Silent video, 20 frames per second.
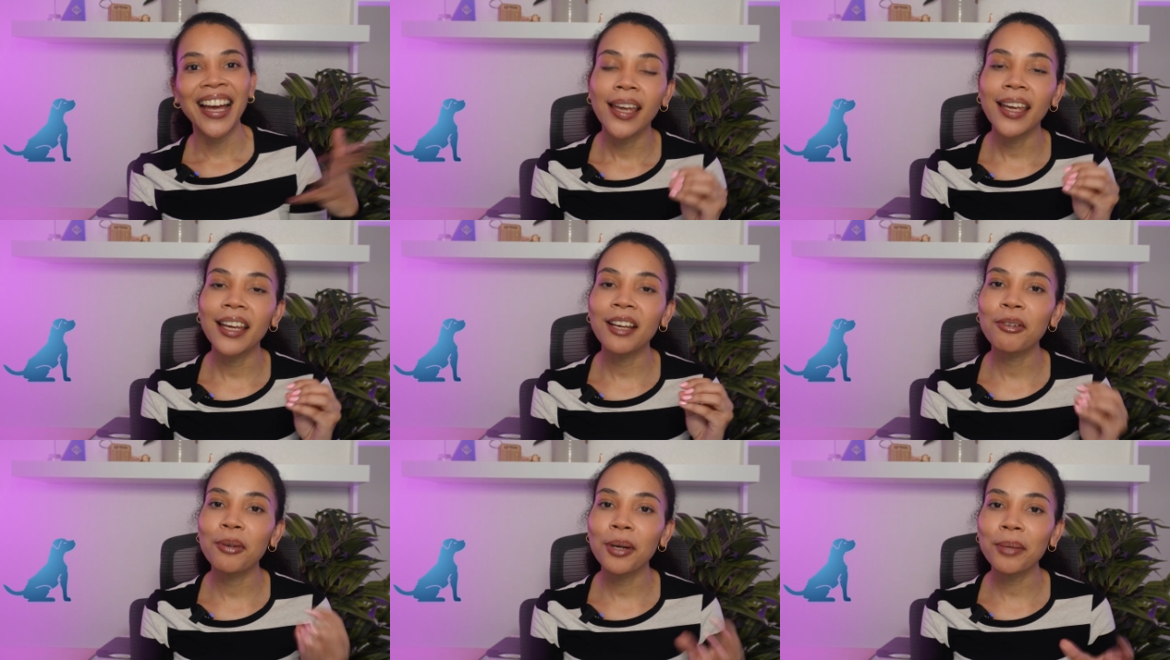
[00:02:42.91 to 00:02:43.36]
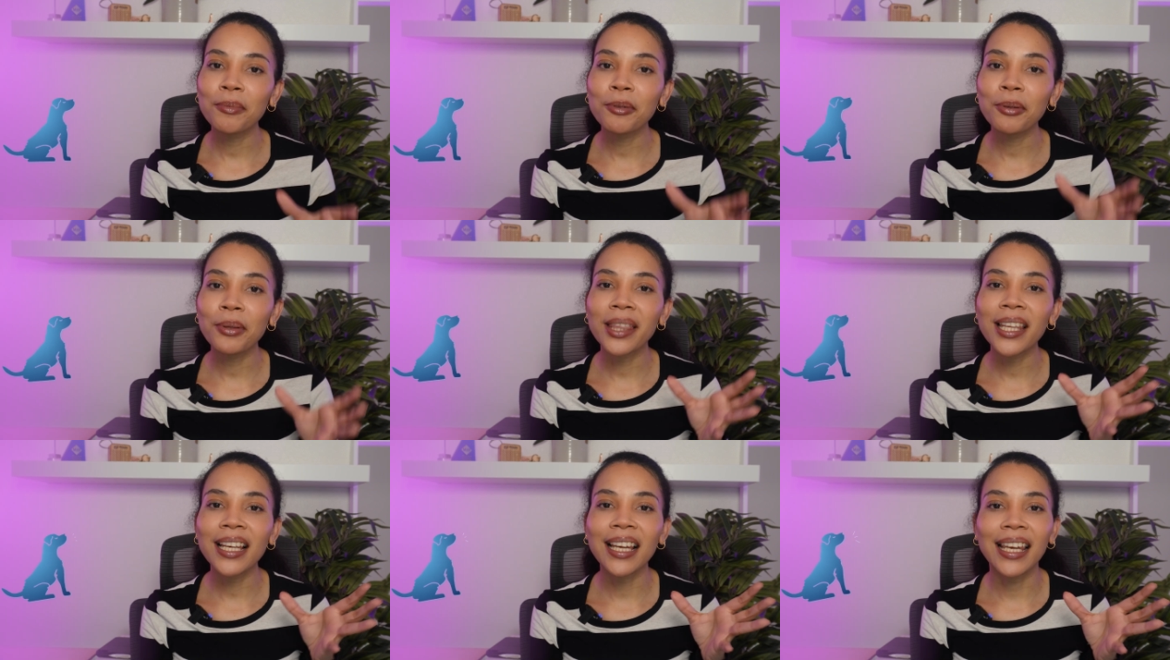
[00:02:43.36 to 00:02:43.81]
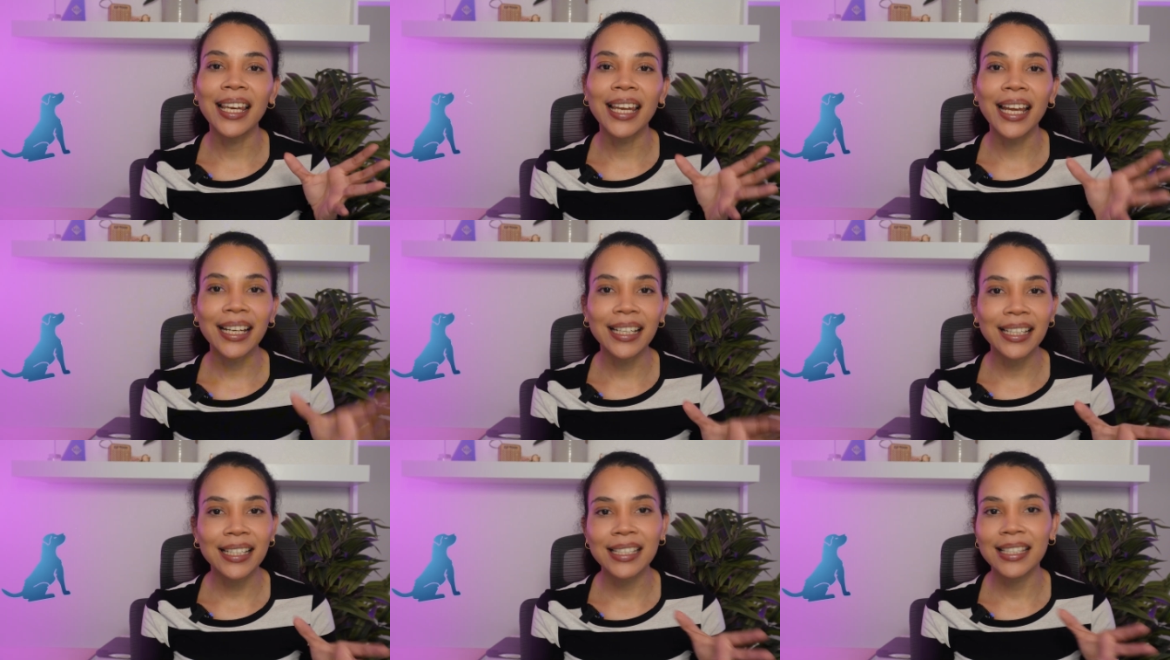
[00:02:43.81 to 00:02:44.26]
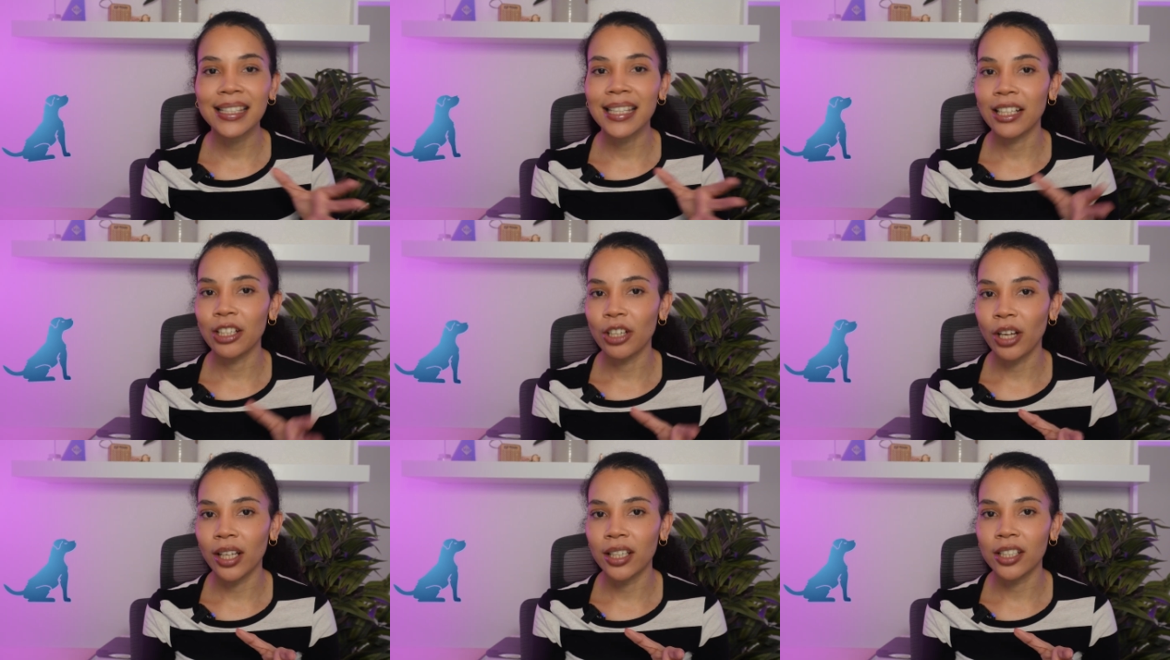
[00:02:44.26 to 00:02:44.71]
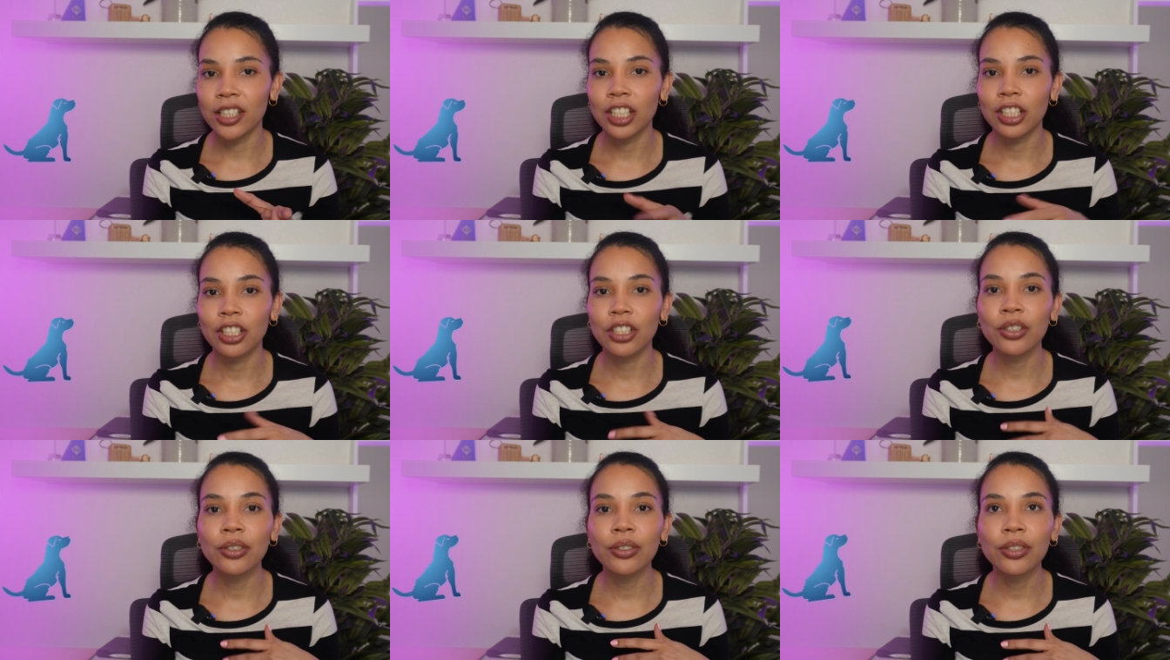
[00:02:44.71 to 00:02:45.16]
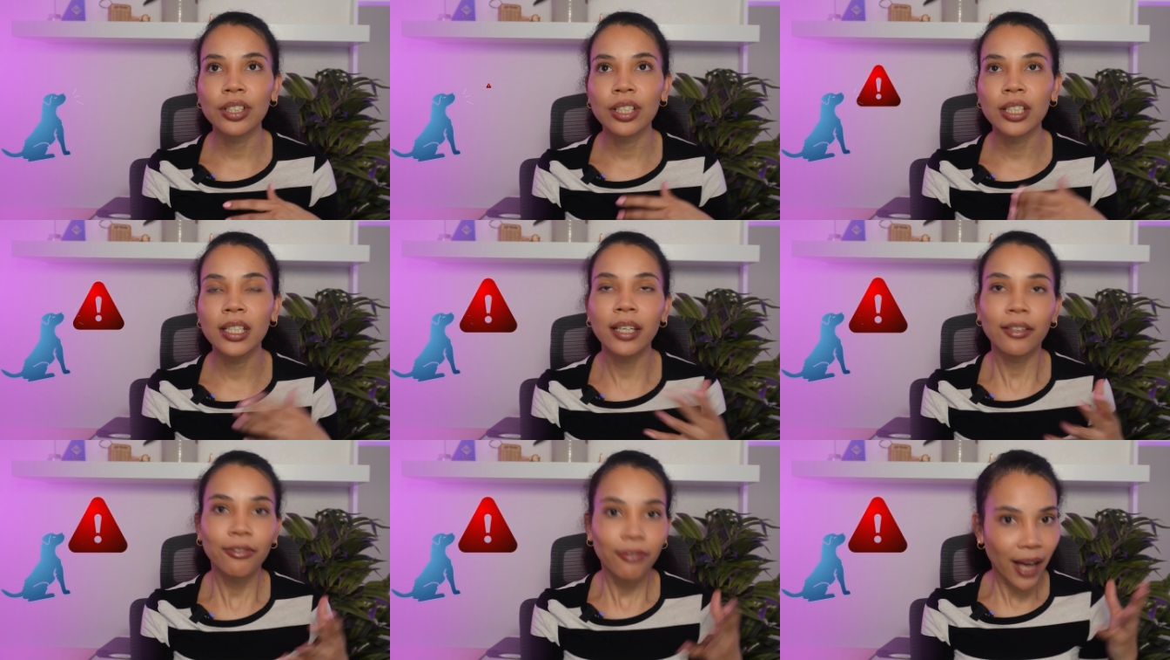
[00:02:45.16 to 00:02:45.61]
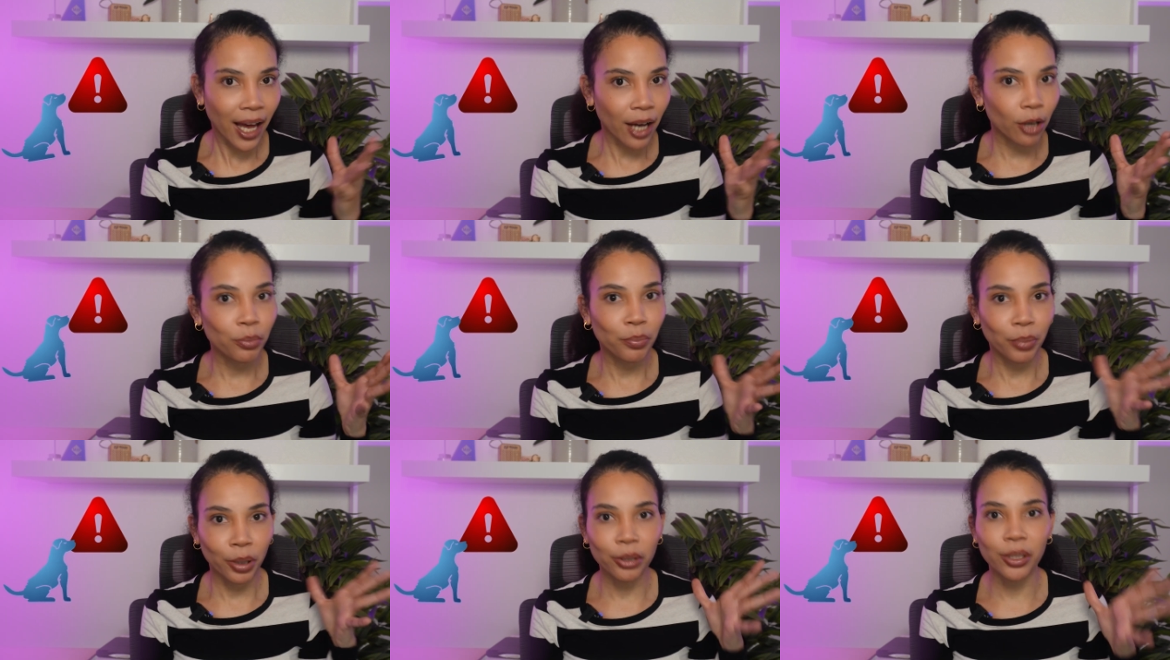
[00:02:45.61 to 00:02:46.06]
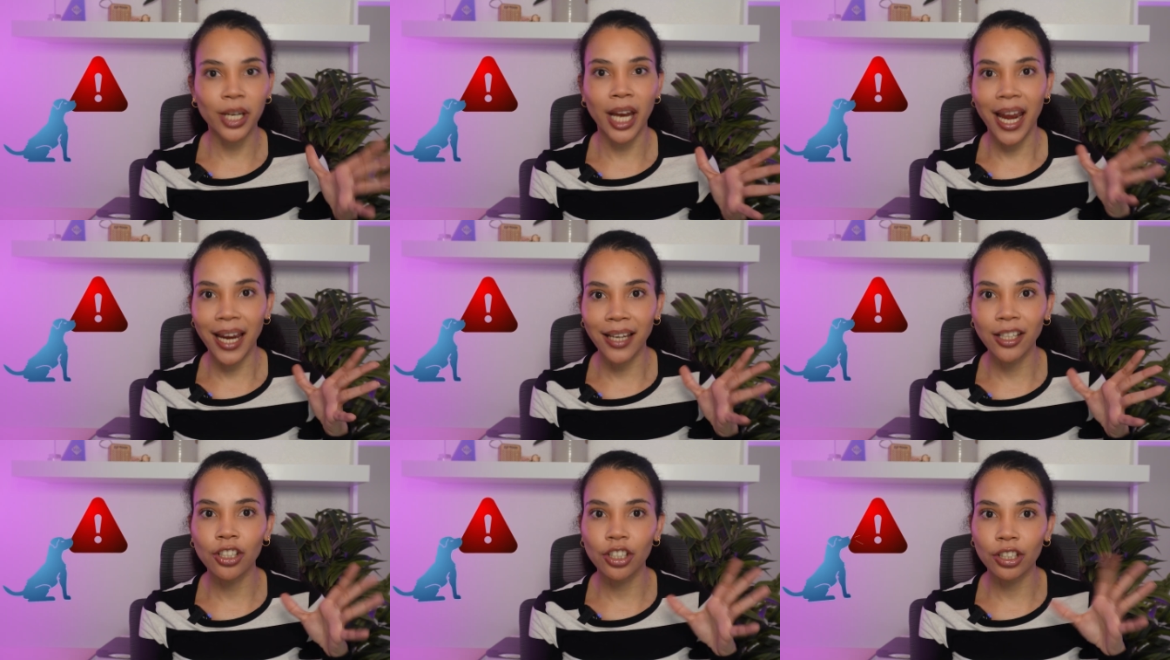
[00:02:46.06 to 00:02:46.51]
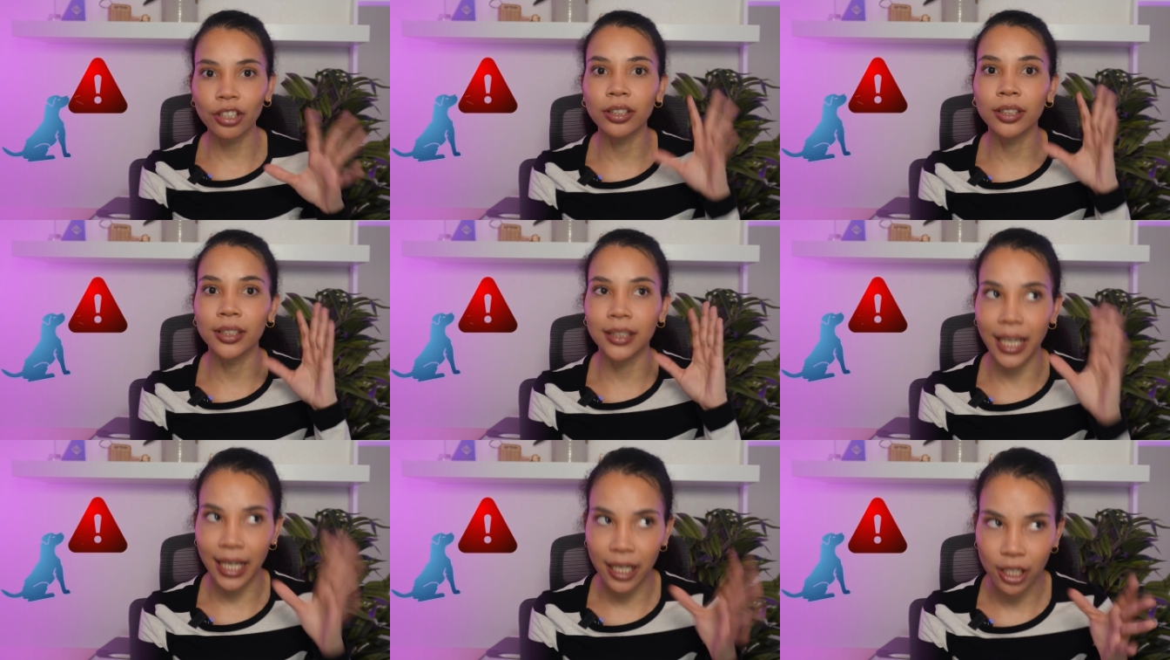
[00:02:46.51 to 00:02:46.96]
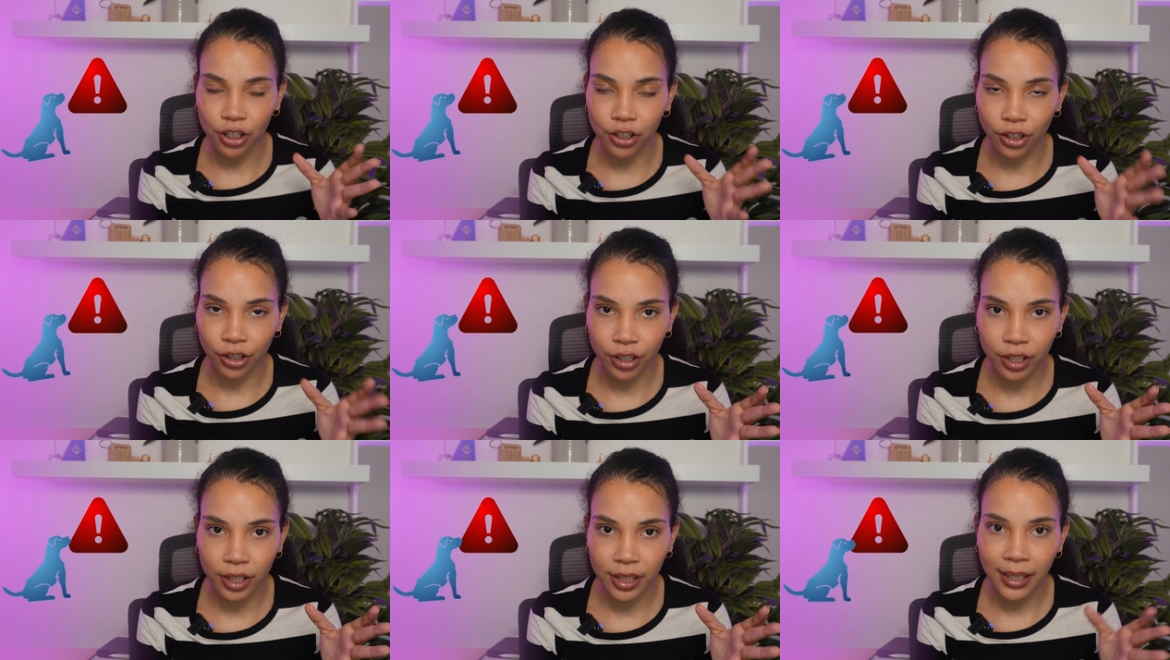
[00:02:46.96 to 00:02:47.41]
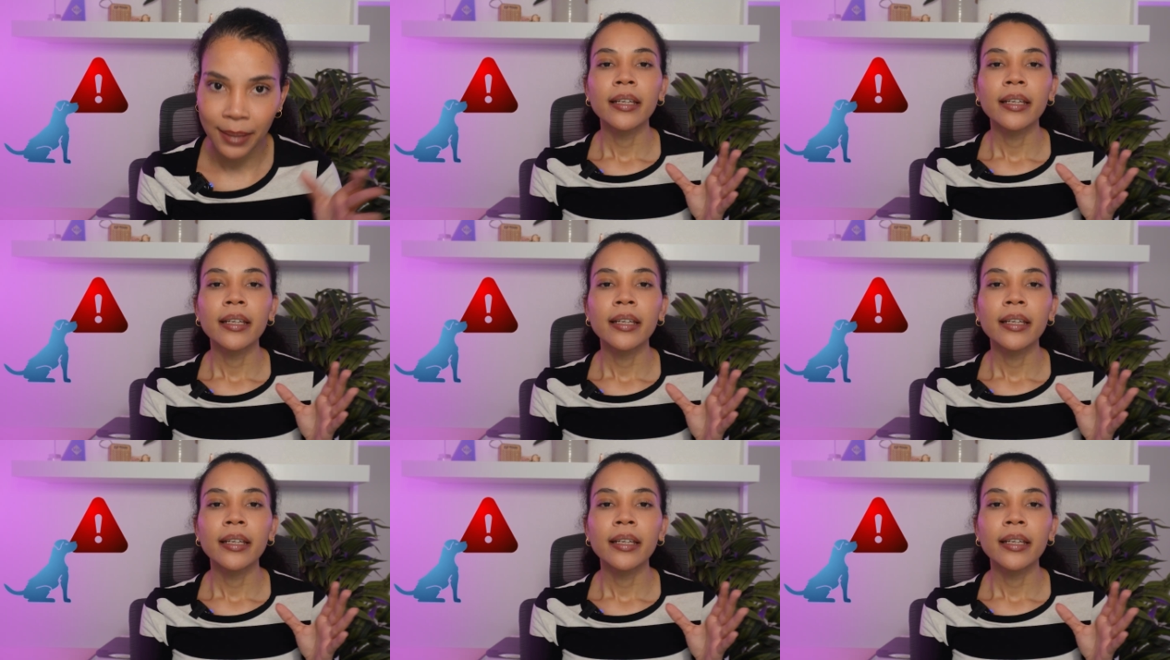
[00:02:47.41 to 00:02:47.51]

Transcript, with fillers: equipped with the latest technology to sniff out potential dangers.